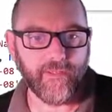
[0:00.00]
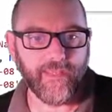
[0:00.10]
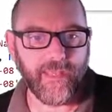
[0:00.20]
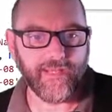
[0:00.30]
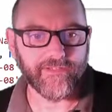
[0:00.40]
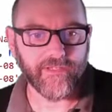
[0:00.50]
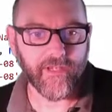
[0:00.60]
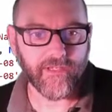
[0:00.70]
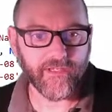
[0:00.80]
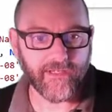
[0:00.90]
and it's
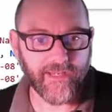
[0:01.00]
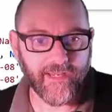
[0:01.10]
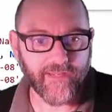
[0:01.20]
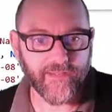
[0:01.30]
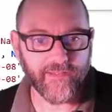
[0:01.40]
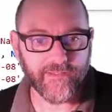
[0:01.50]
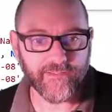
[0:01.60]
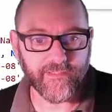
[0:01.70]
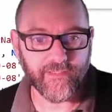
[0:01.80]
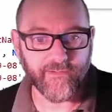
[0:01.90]
not going to like
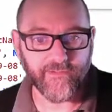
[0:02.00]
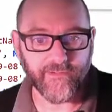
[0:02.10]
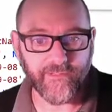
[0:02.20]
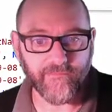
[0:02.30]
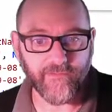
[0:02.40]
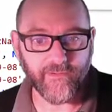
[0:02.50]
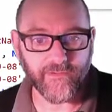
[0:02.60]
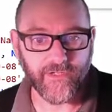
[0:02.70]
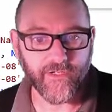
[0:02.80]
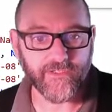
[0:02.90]
this either, the default
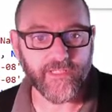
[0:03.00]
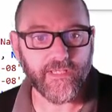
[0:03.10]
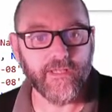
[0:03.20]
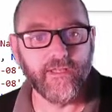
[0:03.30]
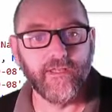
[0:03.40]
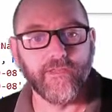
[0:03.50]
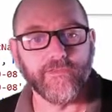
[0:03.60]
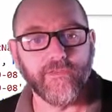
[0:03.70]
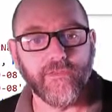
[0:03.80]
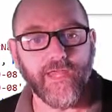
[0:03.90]
char set,
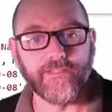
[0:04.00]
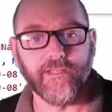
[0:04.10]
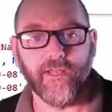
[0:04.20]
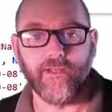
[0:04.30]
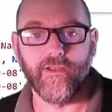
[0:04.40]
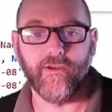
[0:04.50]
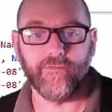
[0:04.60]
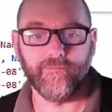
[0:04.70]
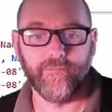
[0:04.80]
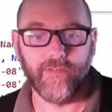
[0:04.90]
so that's got to go.
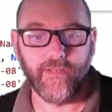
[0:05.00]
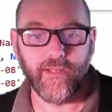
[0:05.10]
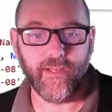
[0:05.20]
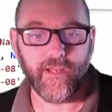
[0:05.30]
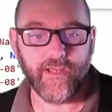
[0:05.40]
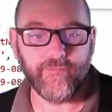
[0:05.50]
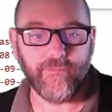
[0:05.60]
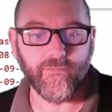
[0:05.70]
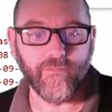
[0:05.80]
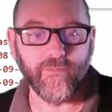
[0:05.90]

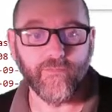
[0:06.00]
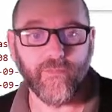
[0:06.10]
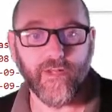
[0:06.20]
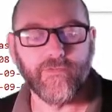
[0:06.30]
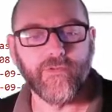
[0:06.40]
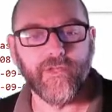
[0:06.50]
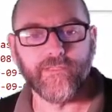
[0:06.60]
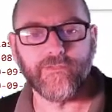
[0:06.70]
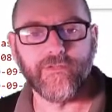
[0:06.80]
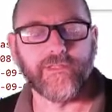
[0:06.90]
What I'm doing is
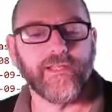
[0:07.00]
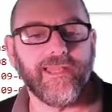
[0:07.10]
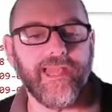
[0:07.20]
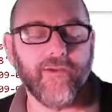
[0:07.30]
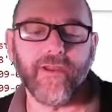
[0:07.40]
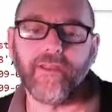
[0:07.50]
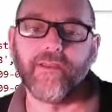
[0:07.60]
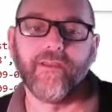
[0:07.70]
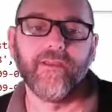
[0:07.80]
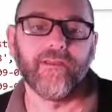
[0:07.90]
I'm just allowing
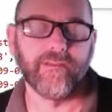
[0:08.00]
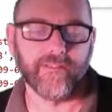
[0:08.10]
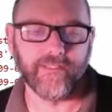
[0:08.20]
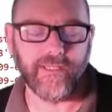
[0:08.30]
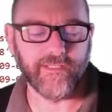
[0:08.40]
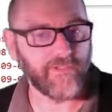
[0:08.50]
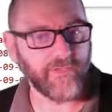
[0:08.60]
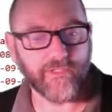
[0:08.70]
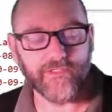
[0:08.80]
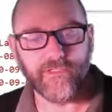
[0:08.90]

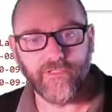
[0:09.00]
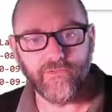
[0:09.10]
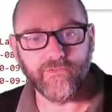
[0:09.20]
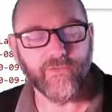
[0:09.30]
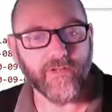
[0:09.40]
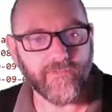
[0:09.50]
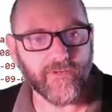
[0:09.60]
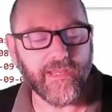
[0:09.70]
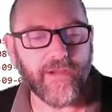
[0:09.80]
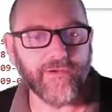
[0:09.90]
CSUNIX to use whatever
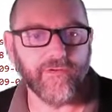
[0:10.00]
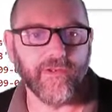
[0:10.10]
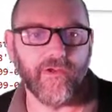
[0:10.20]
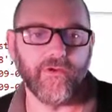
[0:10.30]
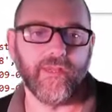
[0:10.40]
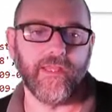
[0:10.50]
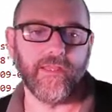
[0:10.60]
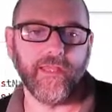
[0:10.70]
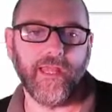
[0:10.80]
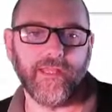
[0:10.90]
character encoding
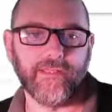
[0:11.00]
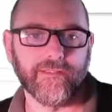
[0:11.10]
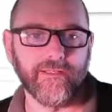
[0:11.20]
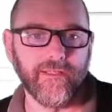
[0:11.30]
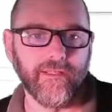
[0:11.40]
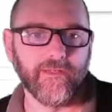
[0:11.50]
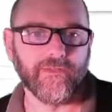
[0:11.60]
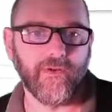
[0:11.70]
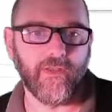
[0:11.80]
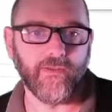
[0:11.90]
it likes.
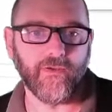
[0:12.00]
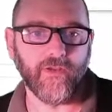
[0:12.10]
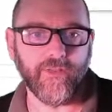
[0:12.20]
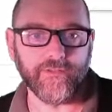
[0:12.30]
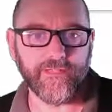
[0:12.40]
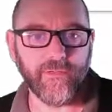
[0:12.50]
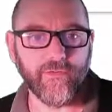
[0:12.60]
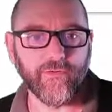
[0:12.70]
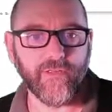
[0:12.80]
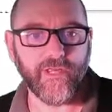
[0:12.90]
So on the table
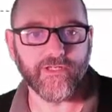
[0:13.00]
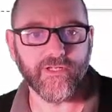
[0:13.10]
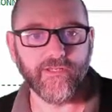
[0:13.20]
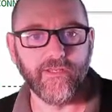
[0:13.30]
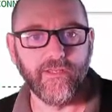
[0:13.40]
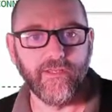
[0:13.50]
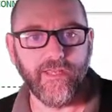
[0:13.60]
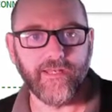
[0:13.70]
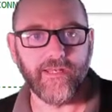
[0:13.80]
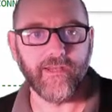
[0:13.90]
creation
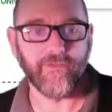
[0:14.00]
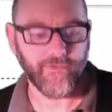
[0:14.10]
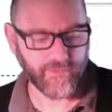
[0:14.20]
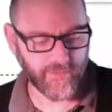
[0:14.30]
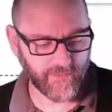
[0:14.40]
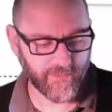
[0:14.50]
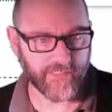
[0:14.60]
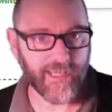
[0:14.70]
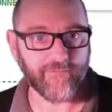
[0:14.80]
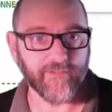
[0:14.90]
and here, those two things
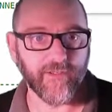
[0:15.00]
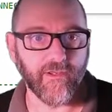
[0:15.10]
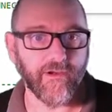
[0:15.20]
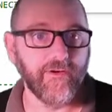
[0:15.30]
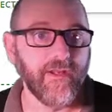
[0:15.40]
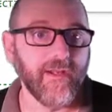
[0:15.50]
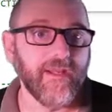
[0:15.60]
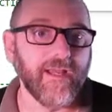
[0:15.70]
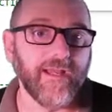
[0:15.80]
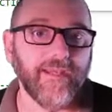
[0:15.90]
have to go,
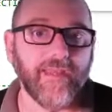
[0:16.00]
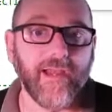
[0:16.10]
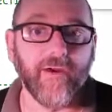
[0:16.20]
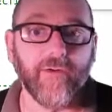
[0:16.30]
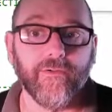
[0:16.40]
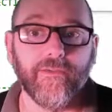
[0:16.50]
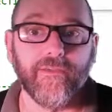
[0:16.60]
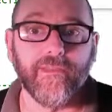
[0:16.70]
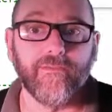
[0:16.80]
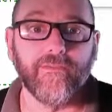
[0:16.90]
and now
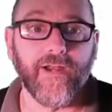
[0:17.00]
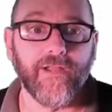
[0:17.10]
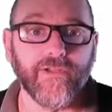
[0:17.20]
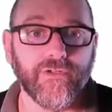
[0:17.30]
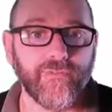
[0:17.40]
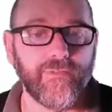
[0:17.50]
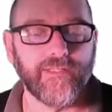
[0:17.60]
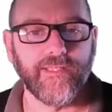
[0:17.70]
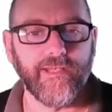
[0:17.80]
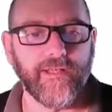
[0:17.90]
the file should be
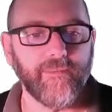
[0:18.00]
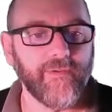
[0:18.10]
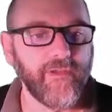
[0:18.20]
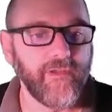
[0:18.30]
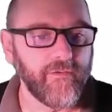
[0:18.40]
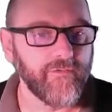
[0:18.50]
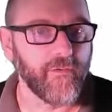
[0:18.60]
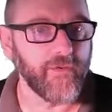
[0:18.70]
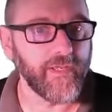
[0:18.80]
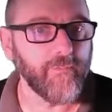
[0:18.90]
set up
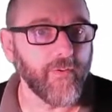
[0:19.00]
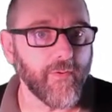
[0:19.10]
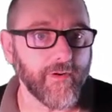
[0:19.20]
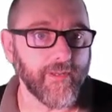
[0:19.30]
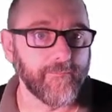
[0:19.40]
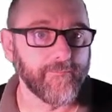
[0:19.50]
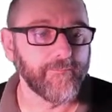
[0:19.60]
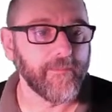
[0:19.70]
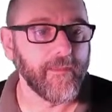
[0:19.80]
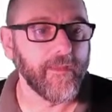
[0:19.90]
for importing.
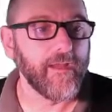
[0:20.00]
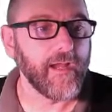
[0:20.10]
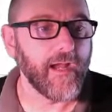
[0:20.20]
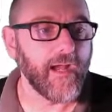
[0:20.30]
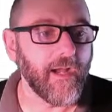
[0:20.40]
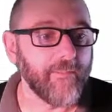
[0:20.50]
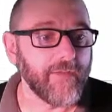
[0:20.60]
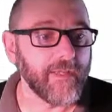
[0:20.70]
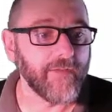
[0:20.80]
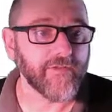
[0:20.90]

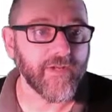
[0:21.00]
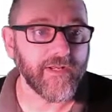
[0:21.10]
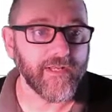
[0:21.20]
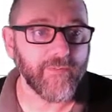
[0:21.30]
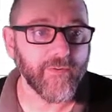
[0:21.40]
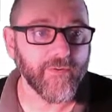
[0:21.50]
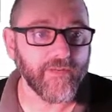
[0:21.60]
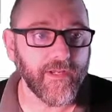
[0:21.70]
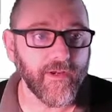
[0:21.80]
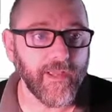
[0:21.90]
If I try to import over
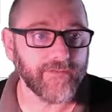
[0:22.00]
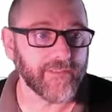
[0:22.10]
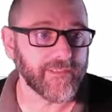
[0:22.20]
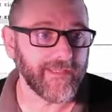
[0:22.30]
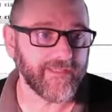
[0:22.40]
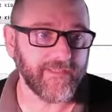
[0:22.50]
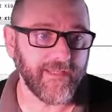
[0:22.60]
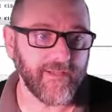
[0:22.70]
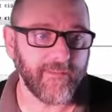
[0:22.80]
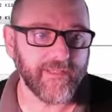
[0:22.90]
here, I have to select the
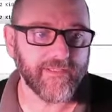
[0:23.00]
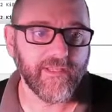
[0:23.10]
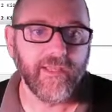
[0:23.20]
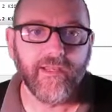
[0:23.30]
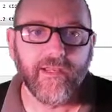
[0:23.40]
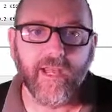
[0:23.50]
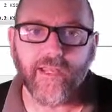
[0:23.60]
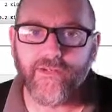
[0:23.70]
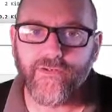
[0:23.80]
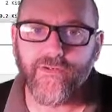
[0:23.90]
database. I'm
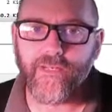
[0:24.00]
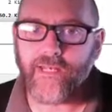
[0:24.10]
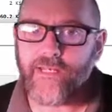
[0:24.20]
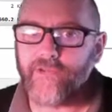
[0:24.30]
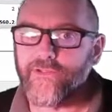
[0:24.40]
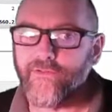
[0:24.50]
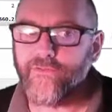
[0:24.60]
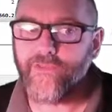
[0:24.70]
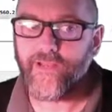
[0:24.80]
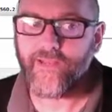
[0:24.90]
going to do it, and now it's going to
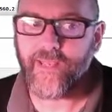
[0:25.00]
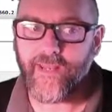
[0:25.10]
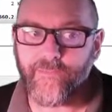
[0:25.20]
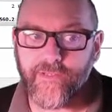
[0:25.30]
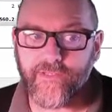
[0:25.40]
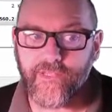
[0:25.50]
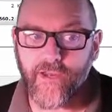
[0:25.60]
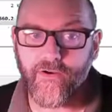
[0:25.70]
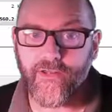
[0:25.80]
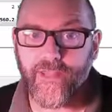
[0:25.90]
fail again because I
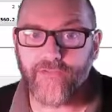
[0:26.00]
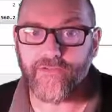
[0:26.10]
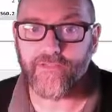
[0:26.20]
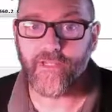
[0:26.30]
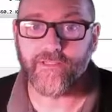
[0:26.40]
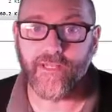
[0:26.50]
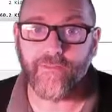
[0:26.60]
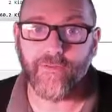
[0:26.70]
already have a table